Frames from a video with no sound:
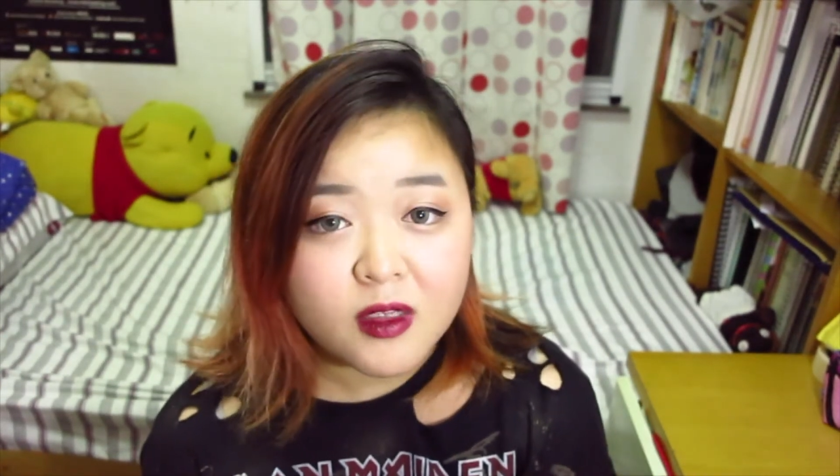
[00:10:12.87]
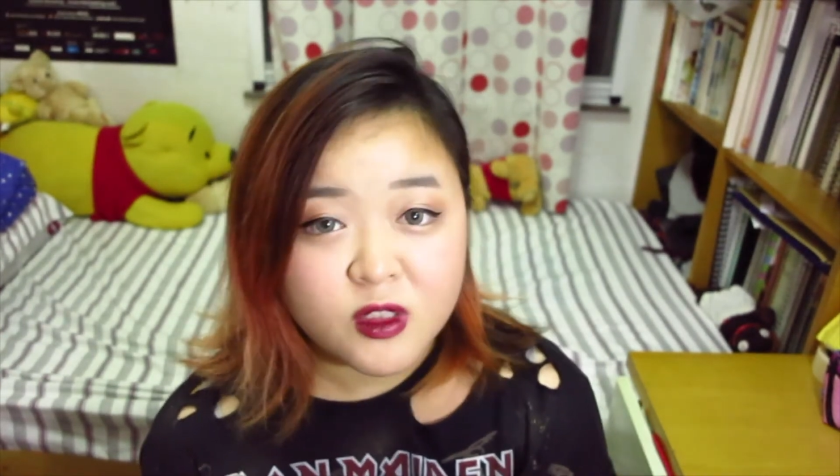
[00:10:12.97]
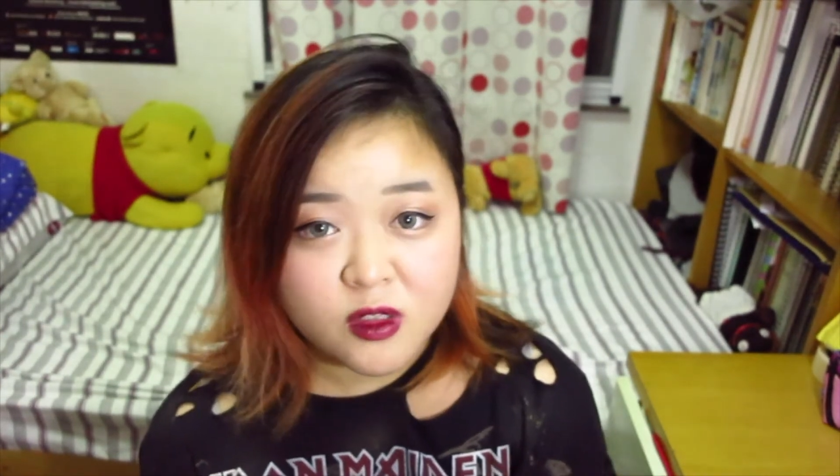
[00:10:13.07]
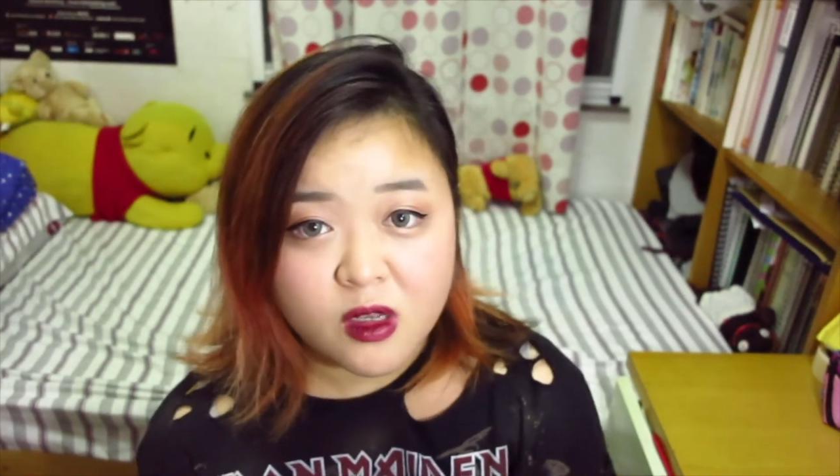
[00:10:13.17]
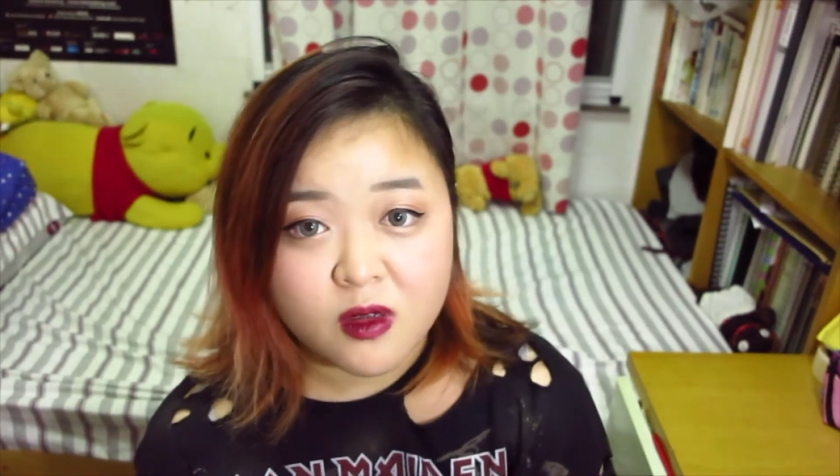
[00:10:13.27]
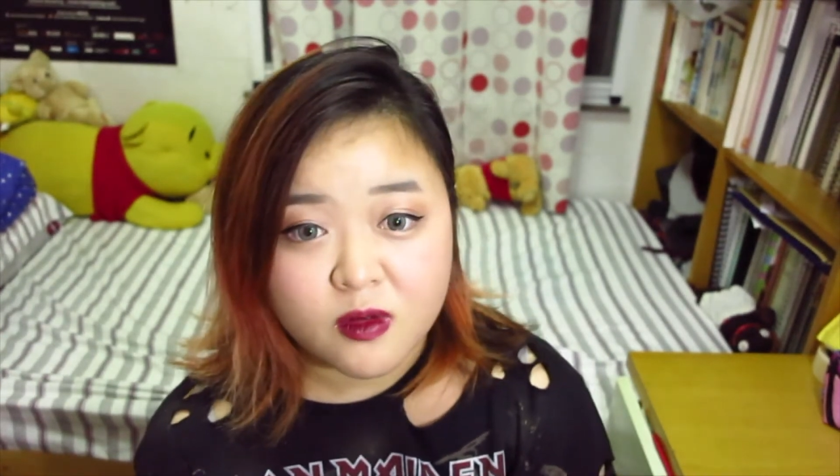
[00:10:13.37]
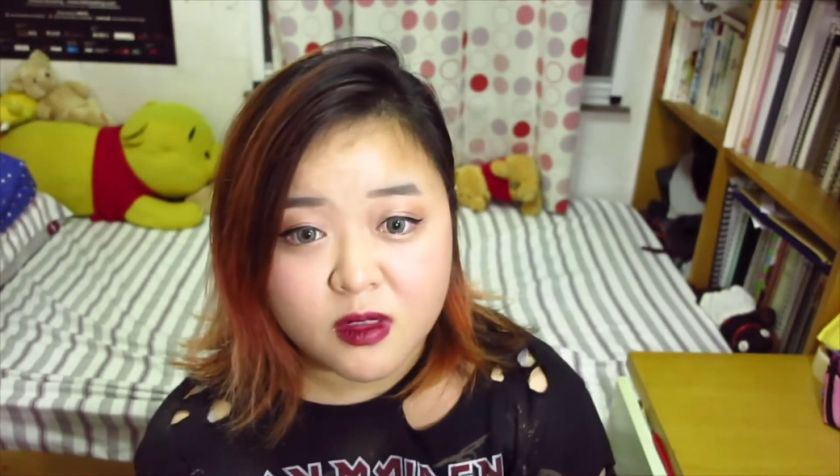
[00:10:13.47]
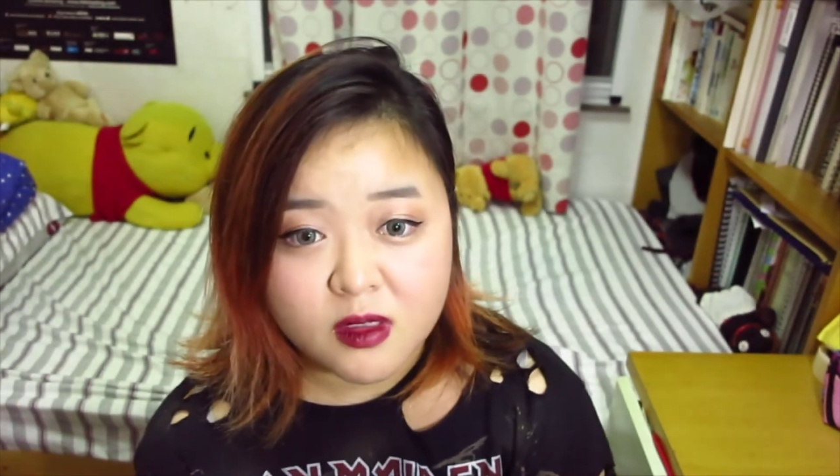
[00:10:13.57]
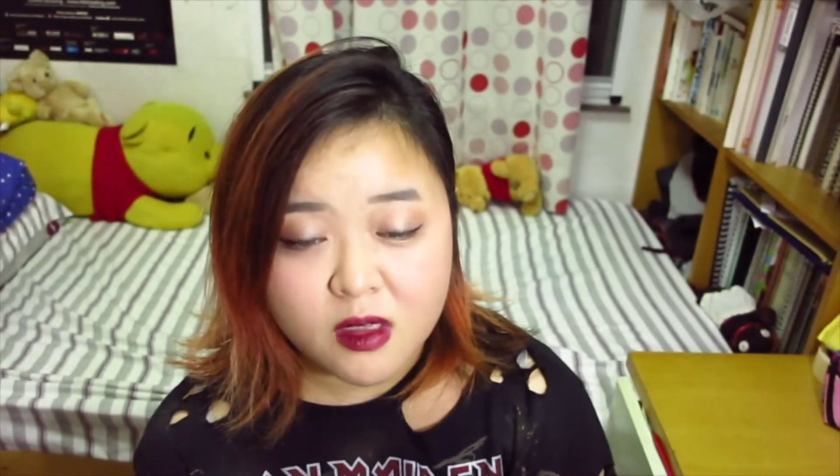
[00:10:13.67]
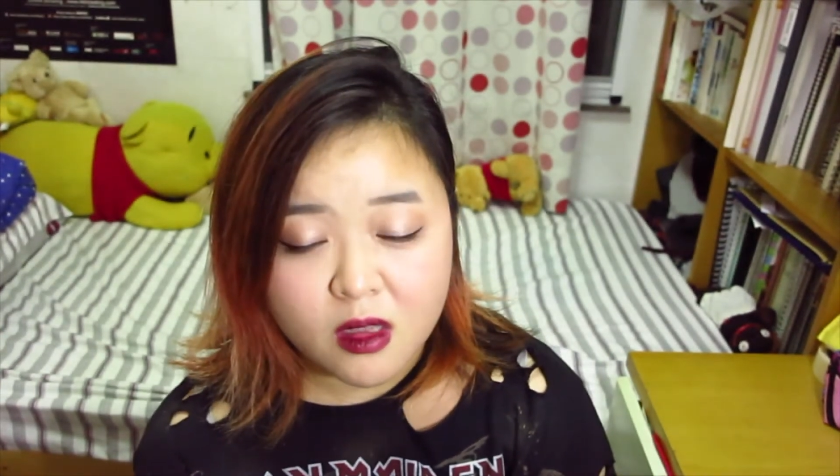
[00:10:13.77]

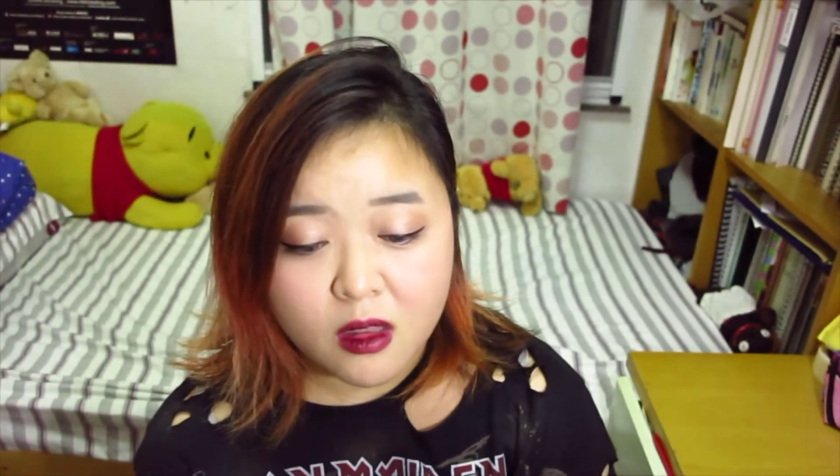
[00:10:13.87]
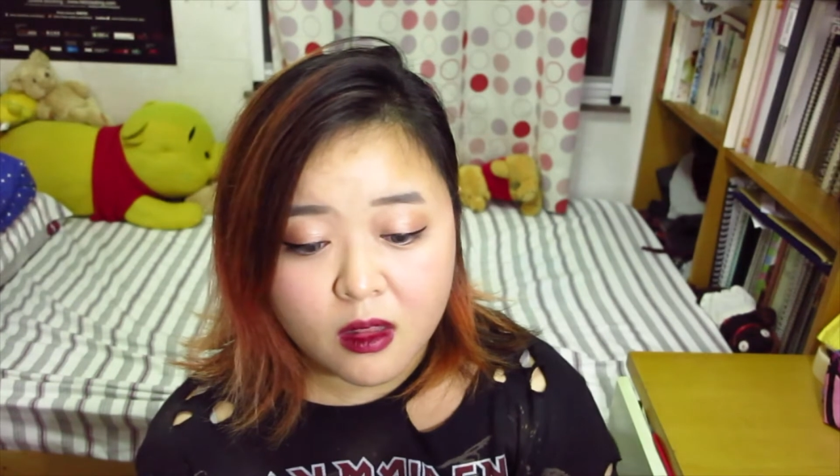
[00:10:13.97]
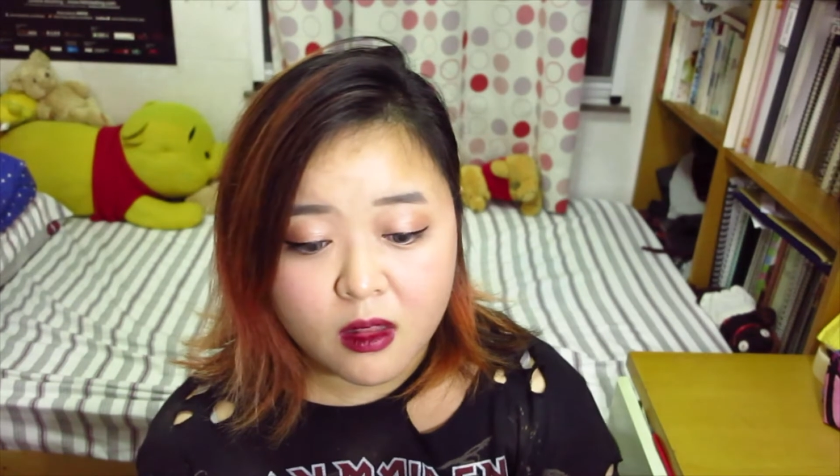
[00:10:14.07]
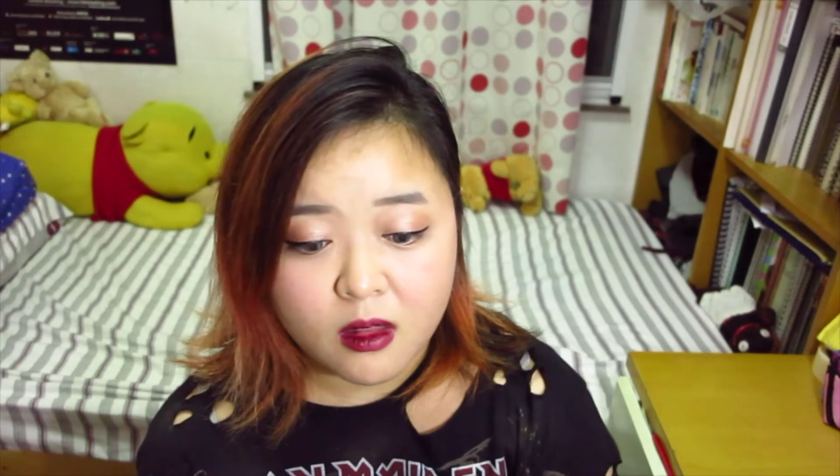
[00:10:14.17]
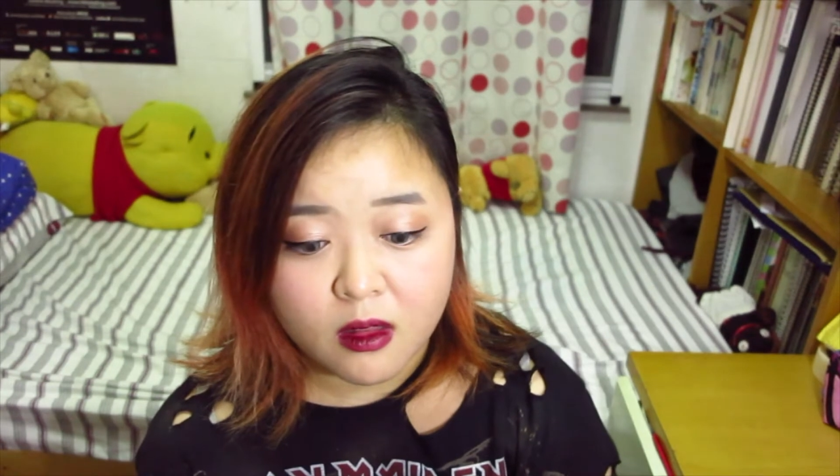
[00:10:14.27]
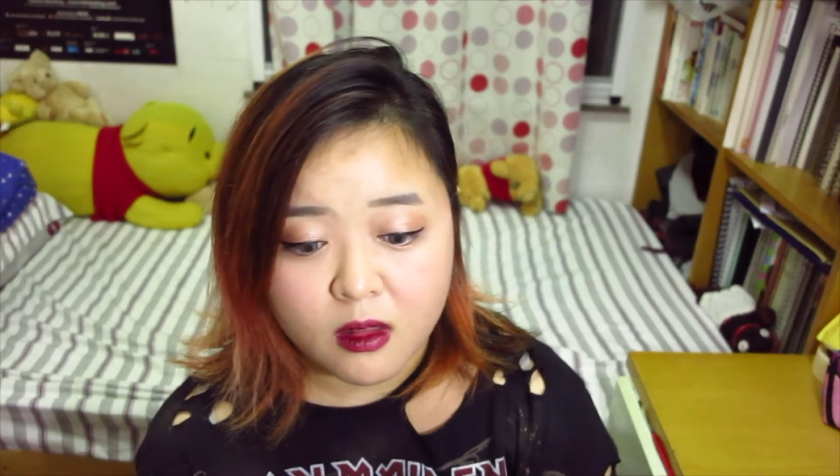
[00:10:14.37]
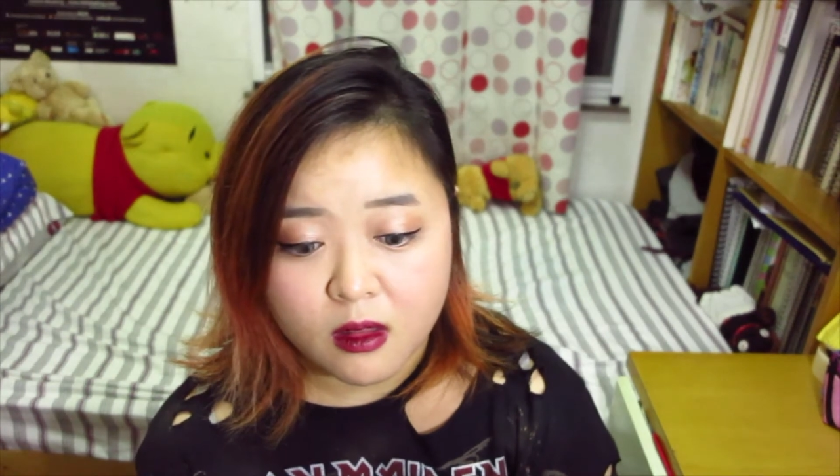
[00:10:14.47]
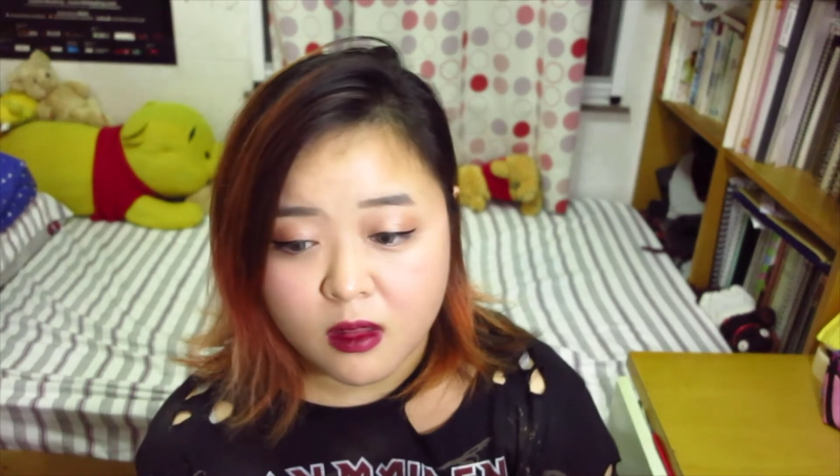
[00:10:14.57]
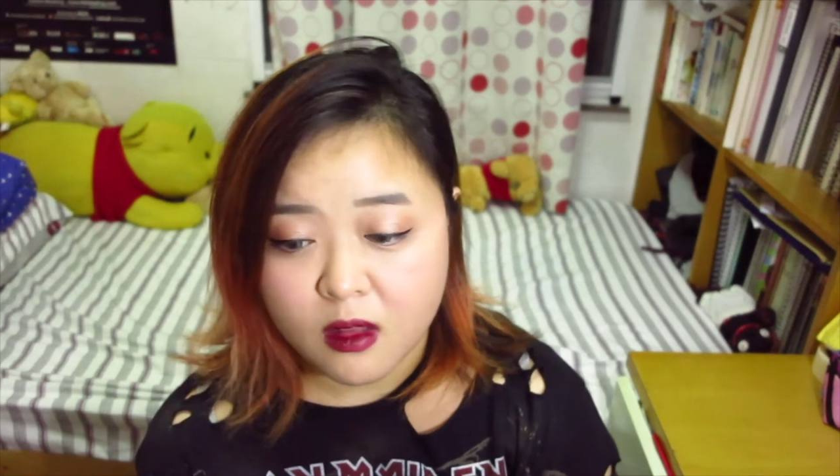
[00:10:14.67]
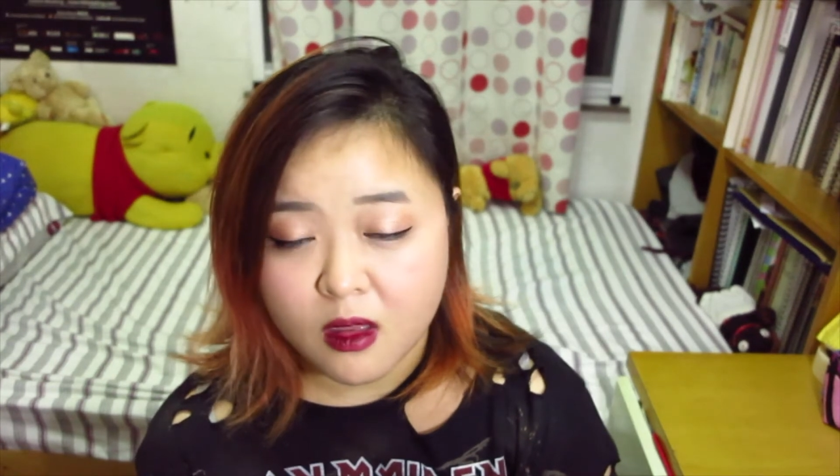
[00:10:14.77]
songs
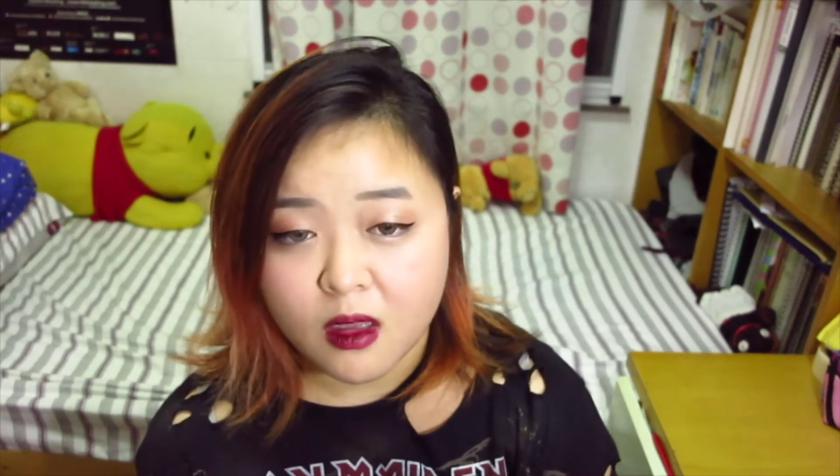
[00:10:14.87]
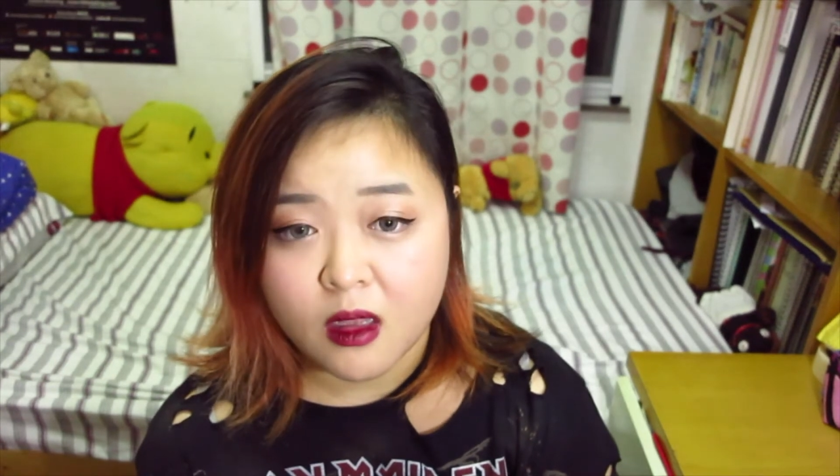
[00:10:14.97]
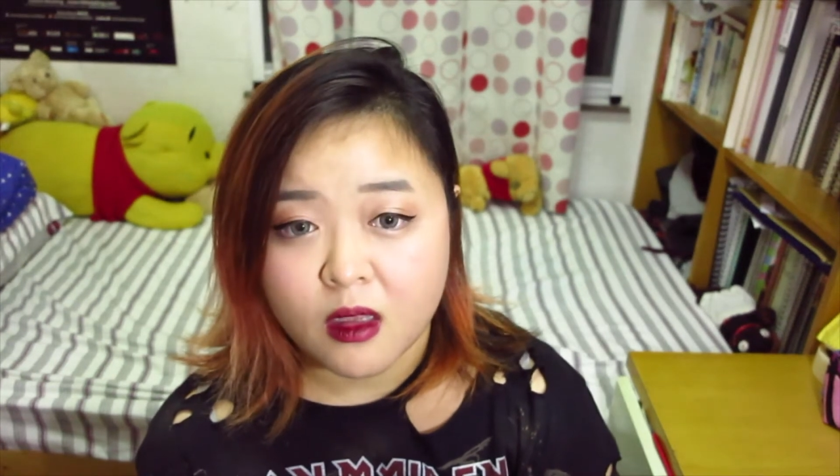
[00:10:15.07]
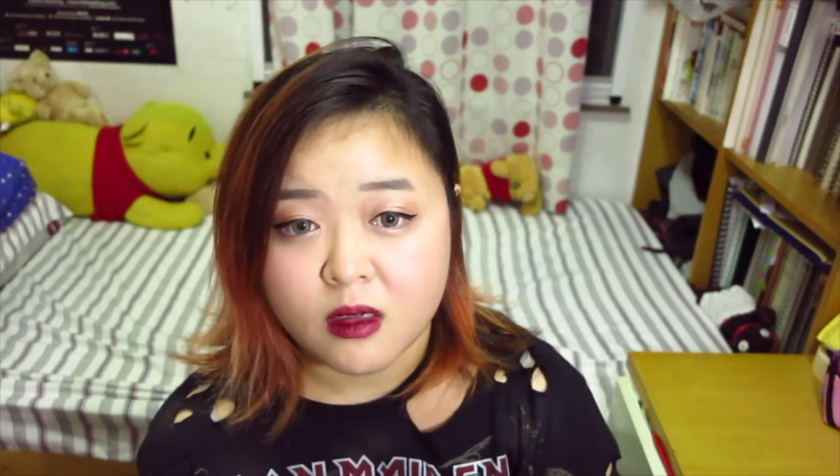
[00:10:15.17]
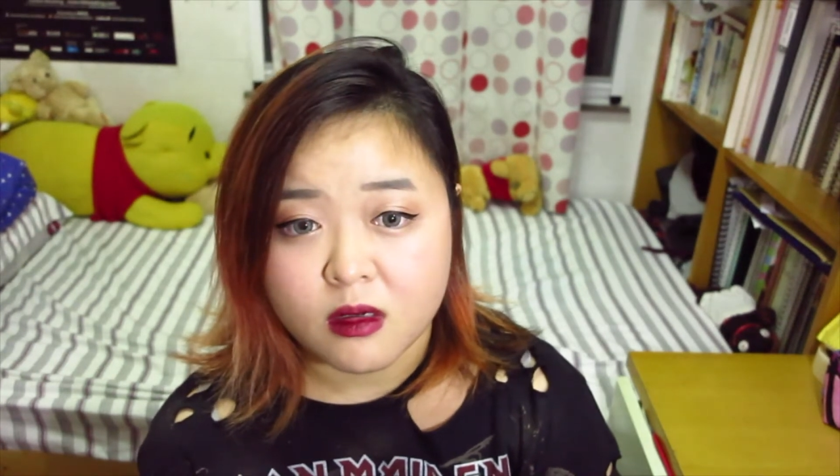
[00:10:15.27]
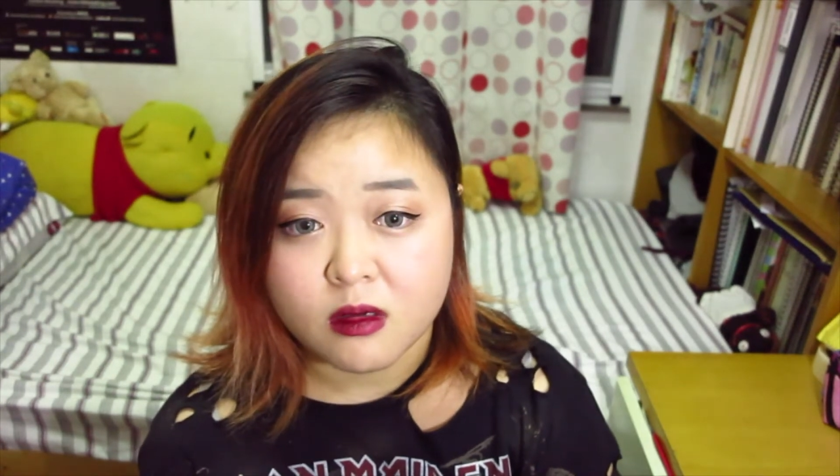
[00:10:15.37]
that